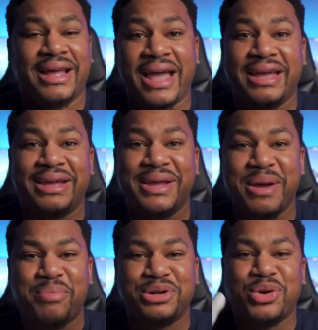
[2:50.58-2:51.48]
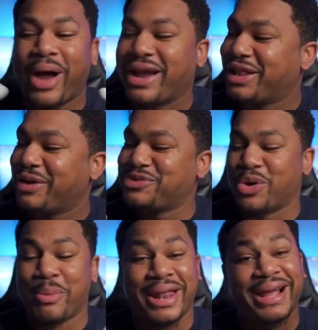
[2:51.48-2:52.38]
hey, put the white gloves
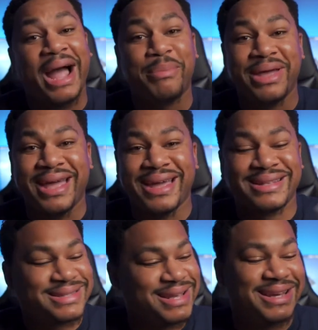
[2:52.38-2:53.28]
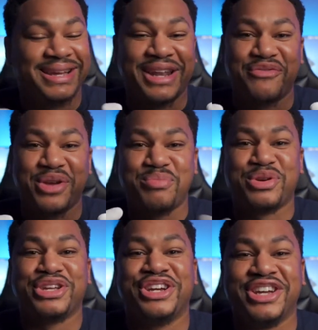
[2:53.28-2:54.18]
on, man. I got big hands and they fit
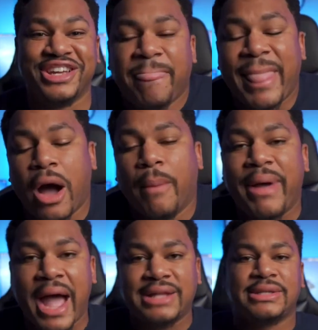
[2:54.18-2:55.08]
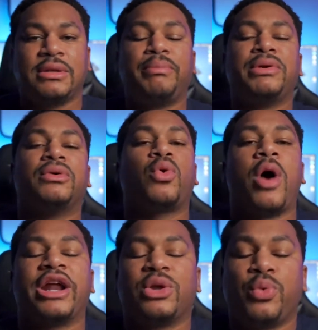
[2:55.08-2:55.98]
pretty good. Now, back to the build
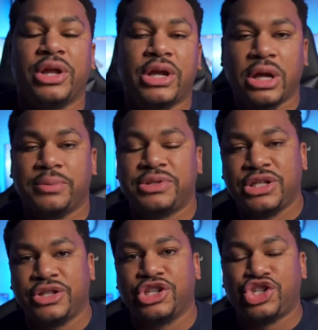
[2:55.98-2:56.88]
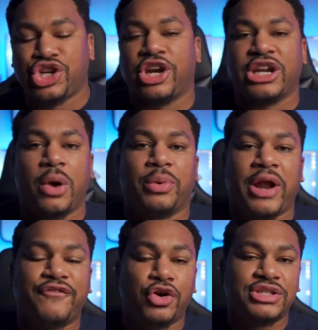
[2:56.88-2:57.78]
quality when it comes to the chair. Now, when
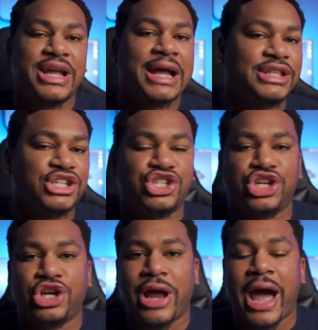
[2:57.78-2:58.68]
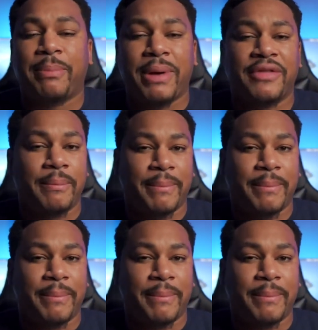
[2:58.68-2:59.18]
I first got this chair out the